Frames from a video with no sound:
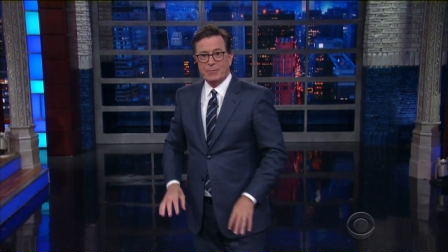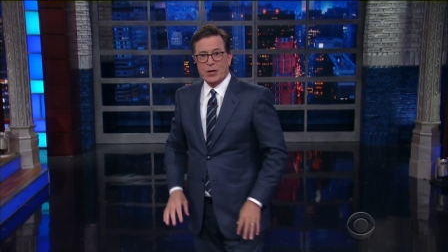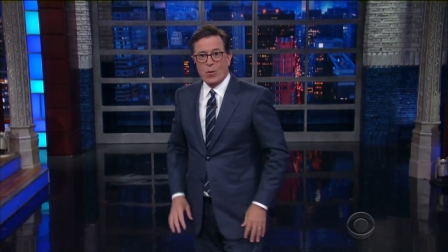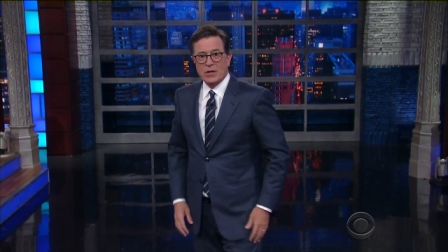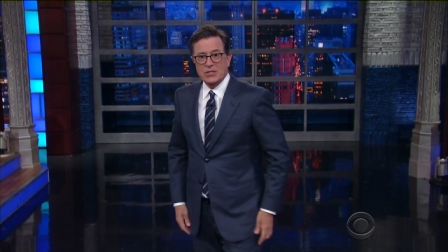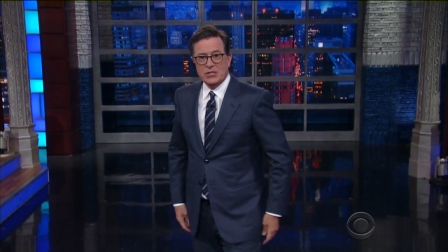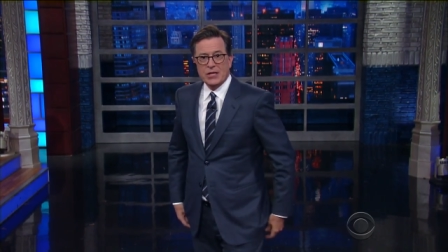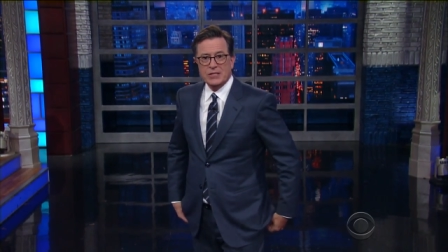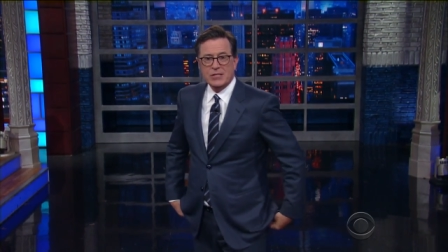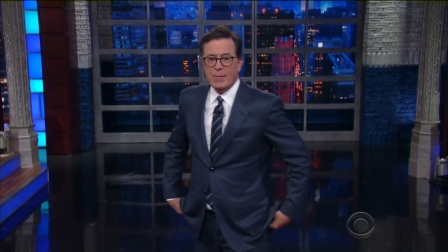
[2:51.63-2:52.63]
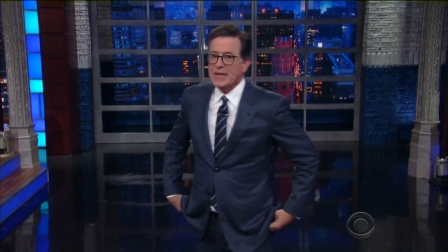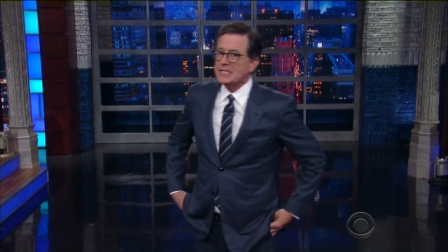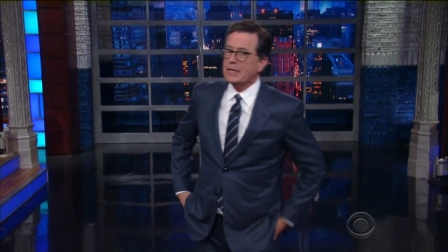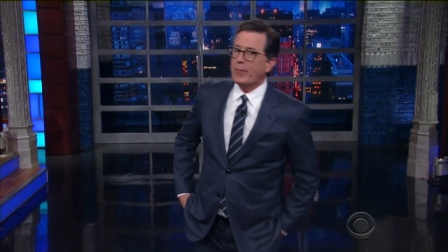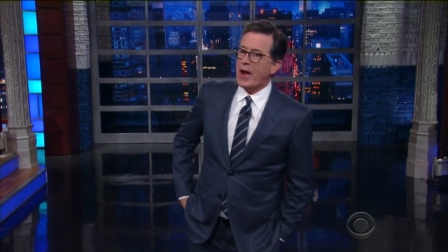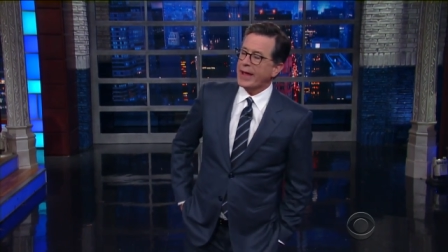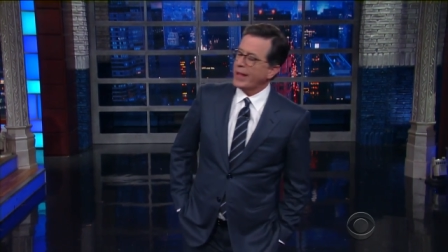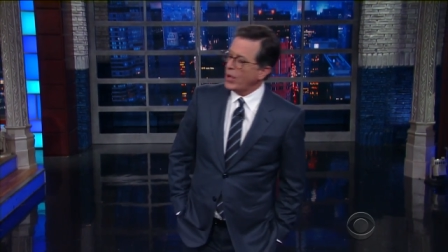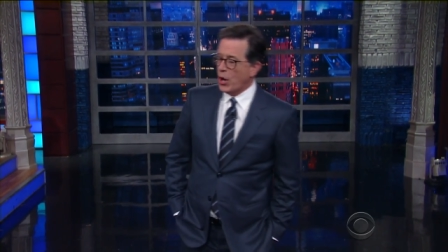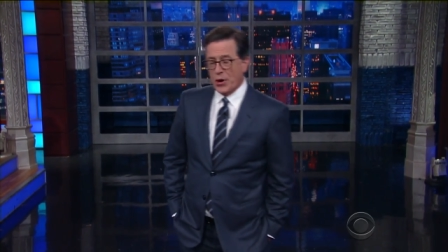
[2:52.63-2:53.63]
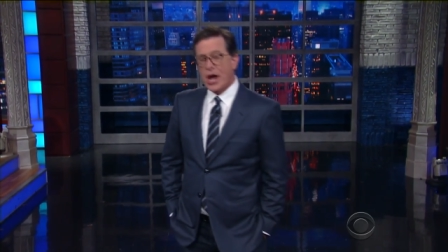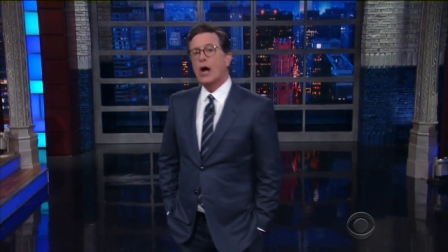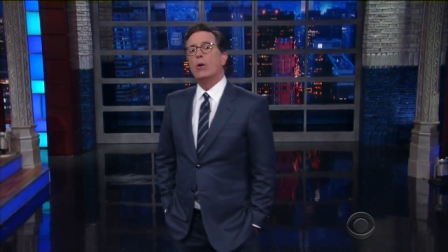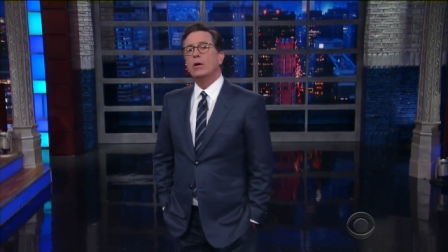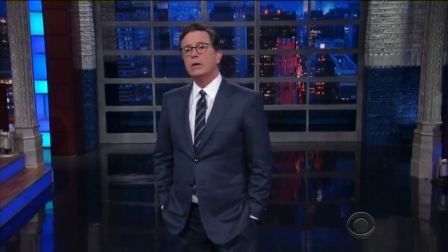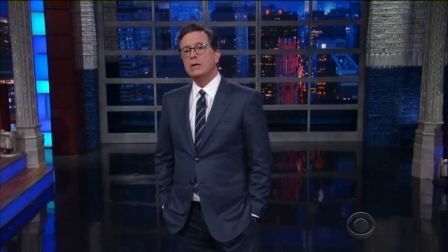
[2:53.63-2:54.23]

But it wasn't just domestic bragging. Oh, no.